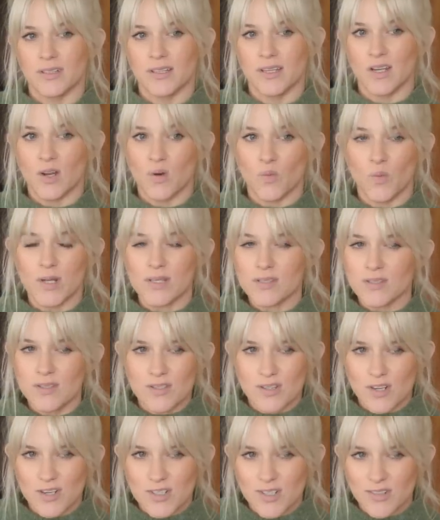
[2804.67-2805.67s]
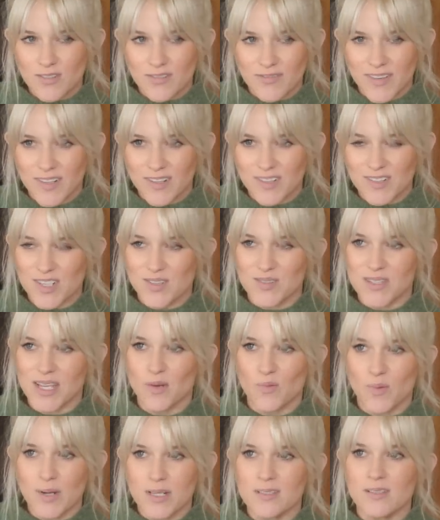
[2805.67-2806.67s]
You know, Winston Churchill failed. She was
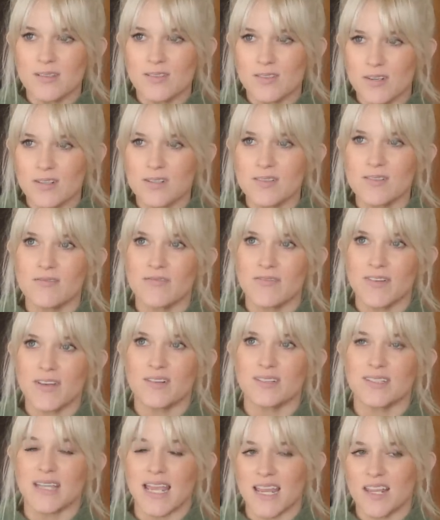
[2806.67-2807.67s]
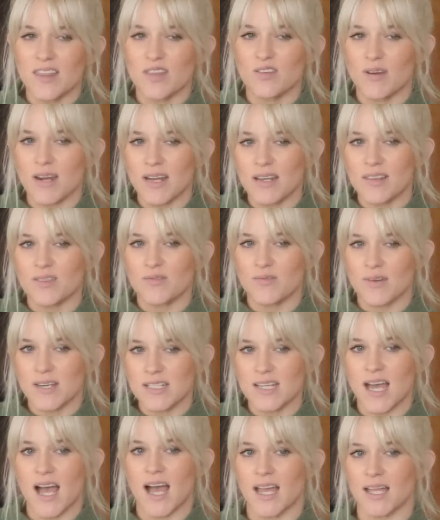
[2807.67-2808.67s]
like, Winston Churchill failed eighth grade three
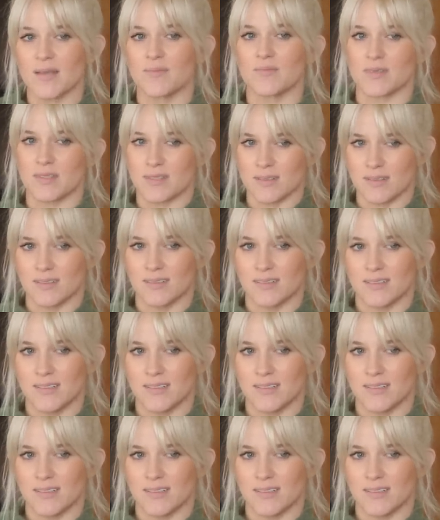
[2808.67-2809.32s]
times.